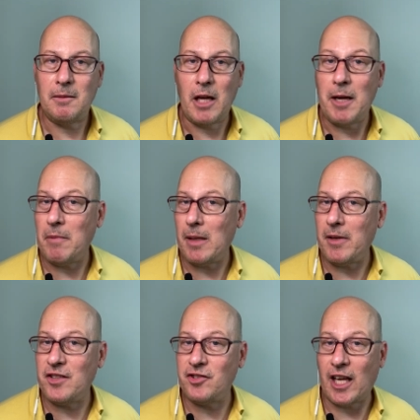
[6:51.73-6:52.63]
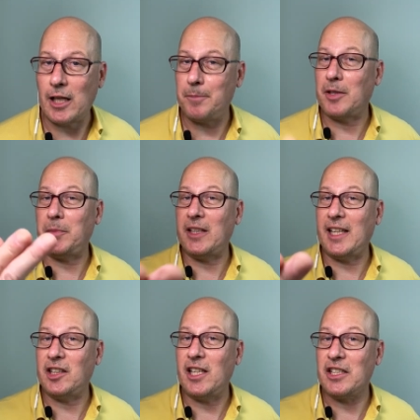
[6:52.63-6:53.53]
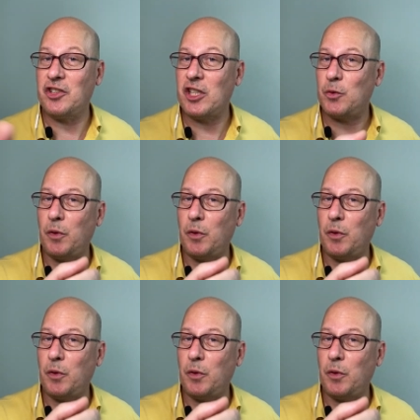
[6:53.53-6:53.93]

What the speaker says: and maybe set up something like this just